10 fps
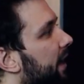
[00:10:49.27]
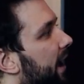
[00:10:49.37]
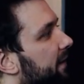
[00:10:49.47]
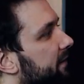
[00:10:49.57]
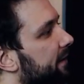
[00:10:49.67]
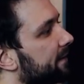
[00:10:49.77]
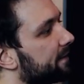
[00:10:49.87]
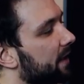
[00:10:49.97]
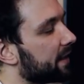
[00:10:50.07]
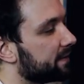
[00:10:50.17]
And
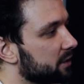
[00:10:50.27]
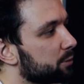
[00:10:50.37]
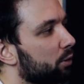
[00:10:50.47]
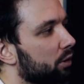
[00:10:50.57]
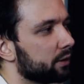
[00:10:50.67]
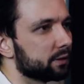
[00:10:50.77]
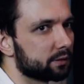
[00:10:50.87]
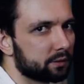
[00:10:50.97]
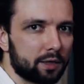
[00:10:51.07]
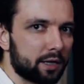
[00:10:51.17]
at this
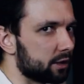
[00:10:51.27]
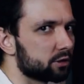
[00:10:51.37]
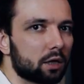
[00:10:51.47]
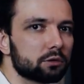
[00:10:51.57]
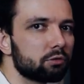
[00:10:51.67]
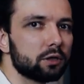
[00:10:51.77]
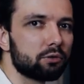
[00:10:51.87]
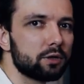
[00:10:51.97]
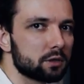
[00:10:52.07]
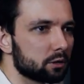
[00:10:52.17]
point, it's not really
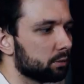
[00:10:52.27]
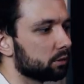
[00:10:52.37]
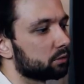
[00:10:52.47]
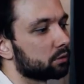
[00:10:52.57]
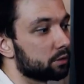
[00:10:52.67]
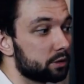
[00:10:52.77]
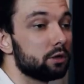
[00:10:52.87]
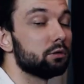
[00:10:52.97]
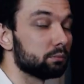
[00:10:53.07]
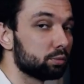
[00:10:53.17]
reasonable to
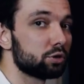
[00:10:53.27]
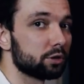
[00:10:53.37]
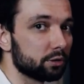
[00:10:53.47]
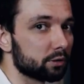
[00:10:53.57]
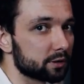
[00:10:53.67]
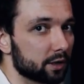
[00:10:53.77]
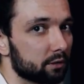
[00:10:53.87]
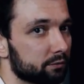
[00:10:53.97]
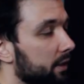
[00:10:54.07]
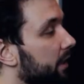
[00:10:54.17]
continue and pushing
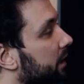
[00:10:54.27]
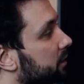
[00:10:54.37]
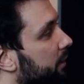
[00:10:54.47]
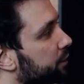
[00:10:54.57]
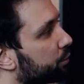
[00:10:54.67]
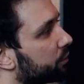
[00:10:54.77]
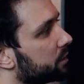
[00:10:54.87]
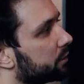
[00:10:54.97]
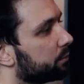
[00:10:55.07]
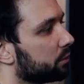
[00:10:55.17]
yourself. It's much more
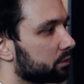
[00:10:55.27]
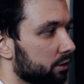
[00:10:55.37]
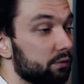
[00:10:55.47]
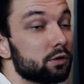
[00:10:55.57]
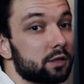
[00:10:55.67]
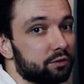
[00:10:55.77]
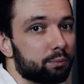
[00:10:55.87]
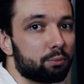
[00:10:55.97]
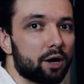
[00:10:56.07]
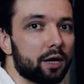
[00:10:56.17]
reasonable to give yourself
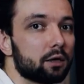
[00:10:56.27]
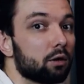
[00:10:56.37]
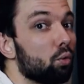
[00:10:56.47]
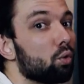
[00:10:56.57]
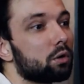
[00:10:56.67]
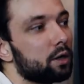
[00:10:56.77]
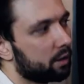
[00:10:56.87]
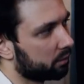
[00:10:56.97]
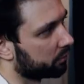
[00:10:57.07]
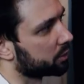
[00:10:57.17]
a break or
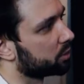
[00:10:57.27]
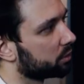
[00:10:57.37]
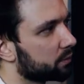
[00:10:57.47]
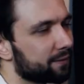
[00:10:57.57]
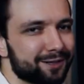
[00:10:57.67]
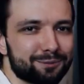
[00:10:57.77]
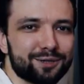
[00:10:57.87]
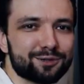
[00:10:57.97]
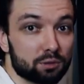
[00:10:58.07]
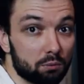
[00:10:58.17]
return to this
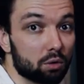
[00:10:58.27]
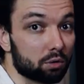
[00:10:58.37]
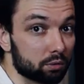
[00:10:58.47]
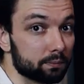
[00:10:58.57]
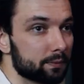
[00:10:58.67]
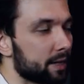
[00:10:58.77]
piece tomorrow.